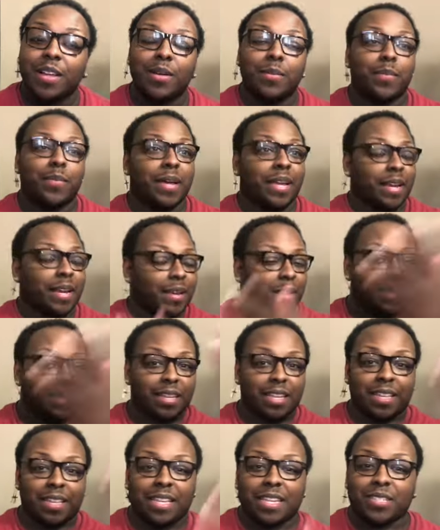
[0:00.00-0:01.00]
But
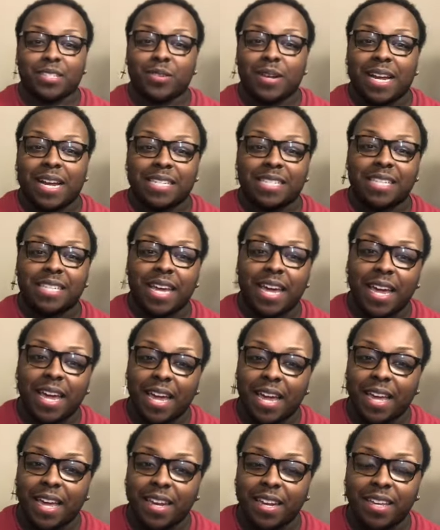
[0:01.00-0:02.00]
that's what I
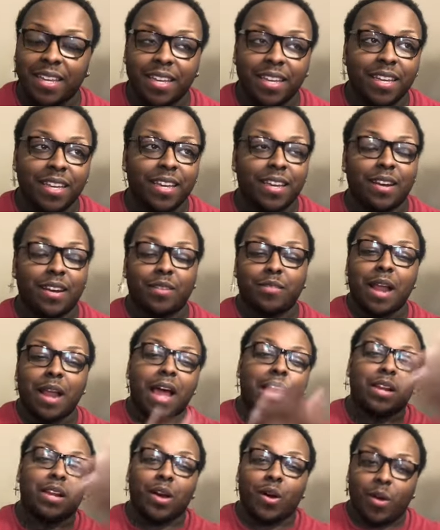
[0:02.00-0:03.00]
said. You know,
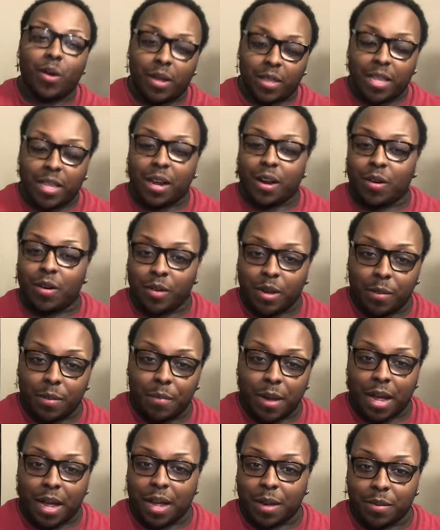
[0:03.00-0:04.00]
not knowing that, oh, your
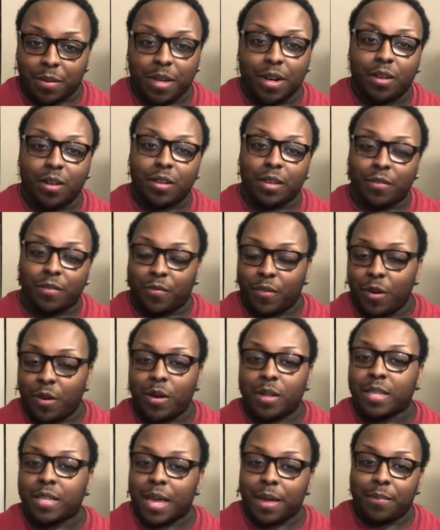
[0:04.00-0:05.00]
mom could only
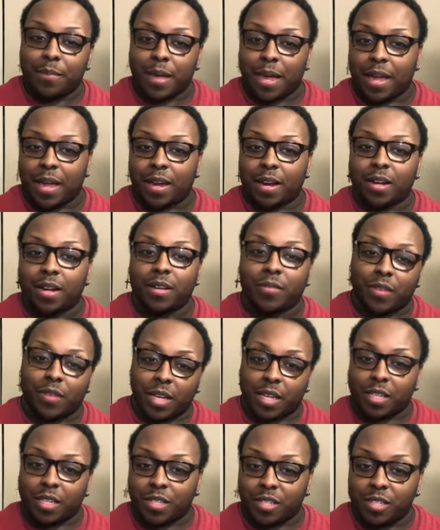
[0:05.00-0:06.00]
afford that pair of
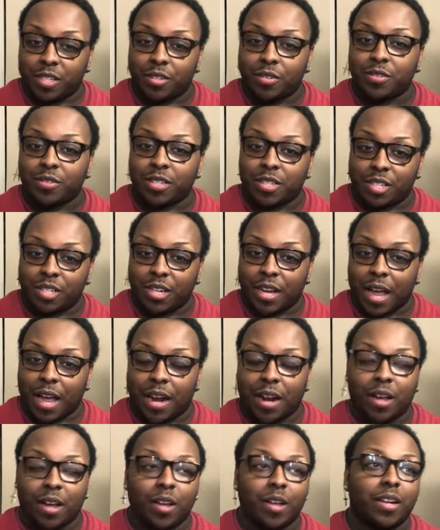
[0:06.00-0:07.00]
ugly shoes that she
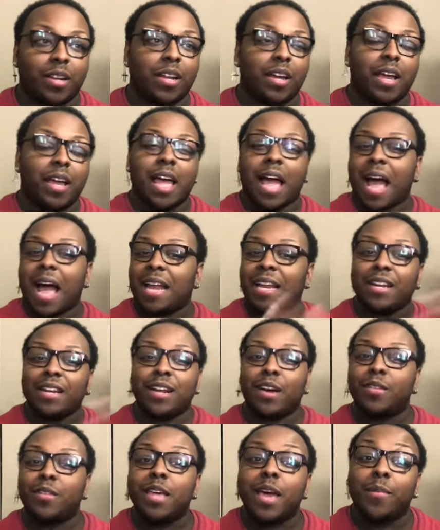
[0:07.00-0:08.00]
got on. I didn't
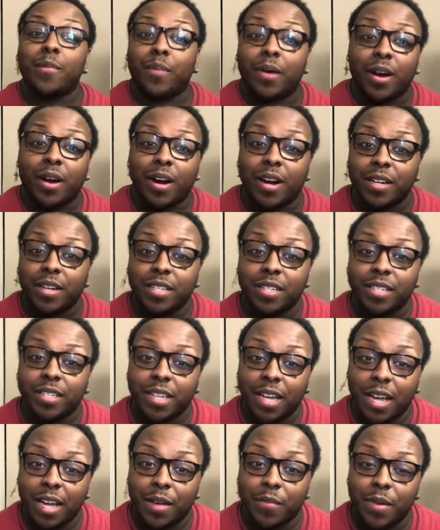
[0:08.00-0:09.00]
know that part
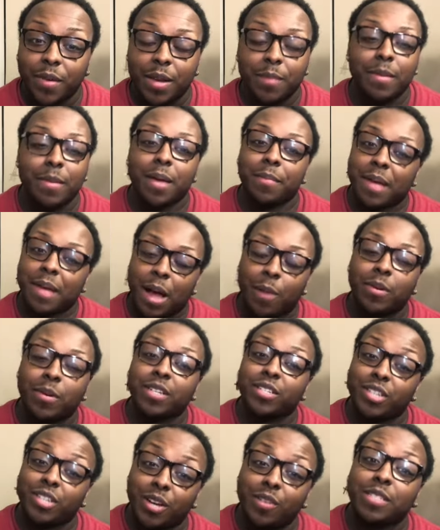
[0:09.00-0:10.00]
of it. Maybe I would
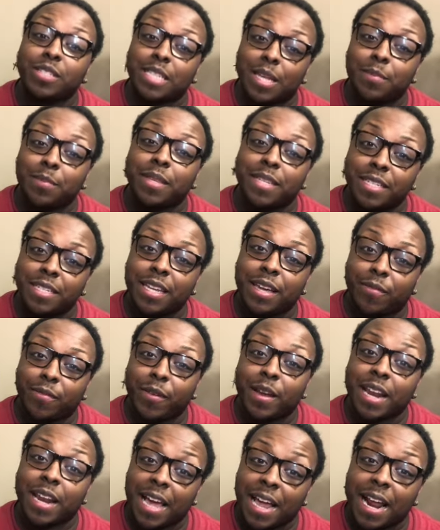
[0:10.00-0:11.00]
have chose something
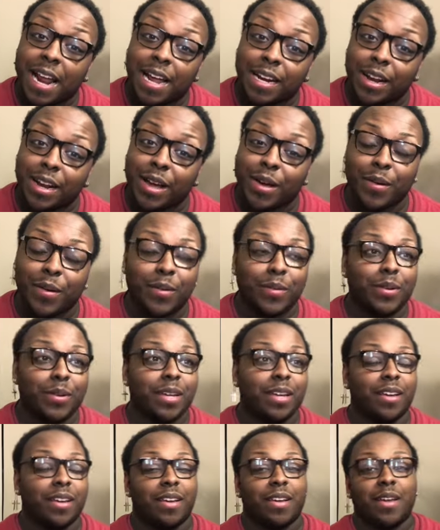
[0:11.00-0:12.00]
different had I known.
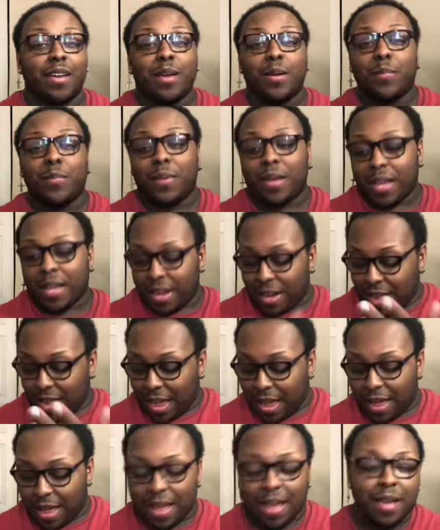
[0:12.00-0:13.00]
But,
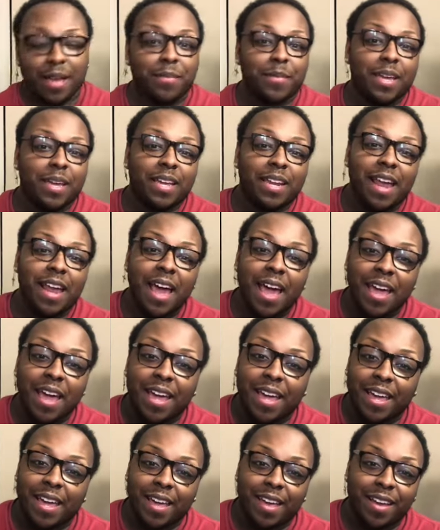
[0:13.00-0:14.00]
I mean,
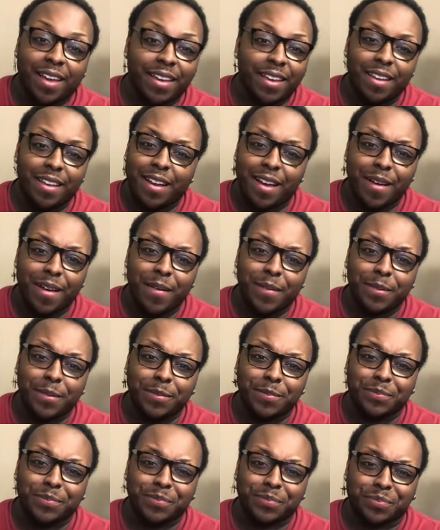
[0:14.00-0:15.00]
hey, you know?